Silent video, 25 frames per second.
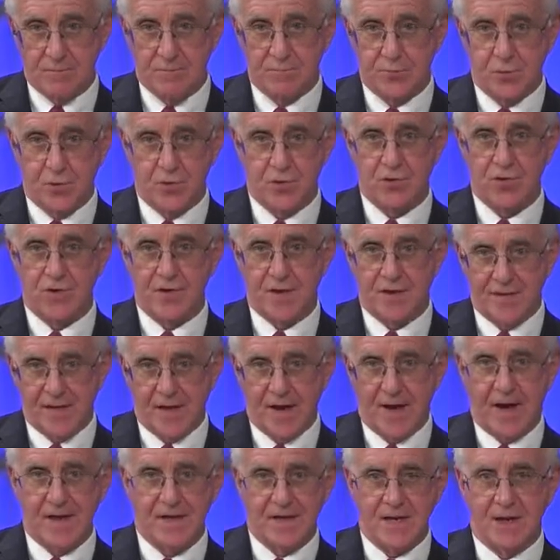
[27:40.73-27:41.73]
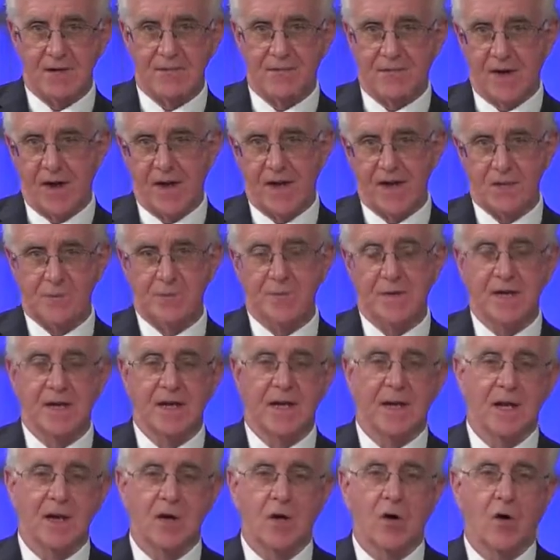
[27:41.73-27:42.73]
person that they identify as
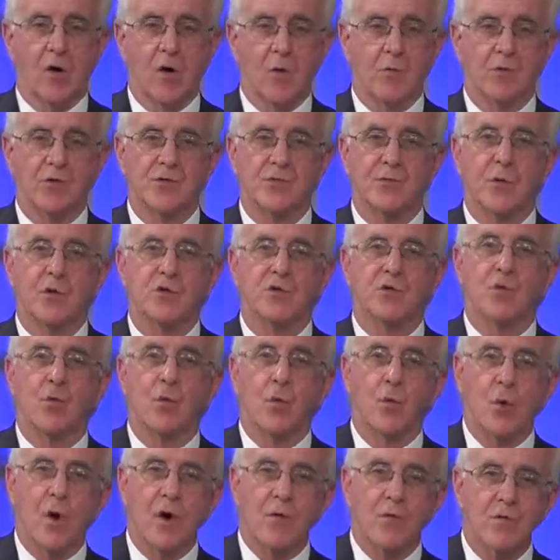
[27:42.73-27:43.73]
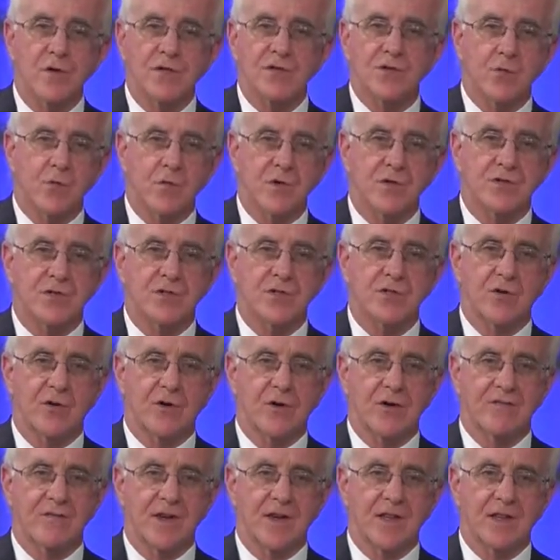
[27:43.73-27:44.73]
being a homeless person, what resources
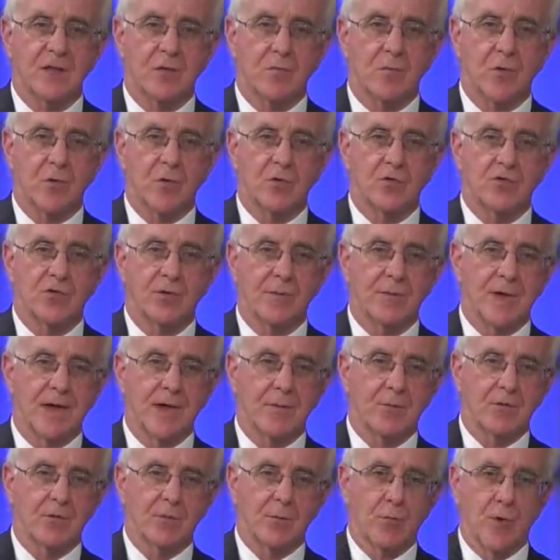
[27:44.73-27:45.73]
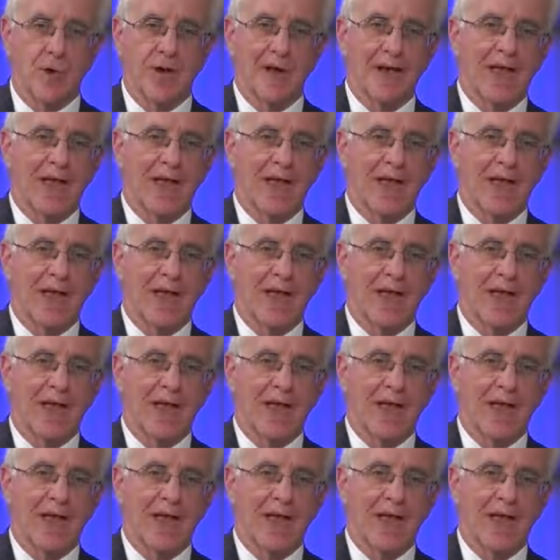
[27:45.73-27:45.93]
are available to be able to bring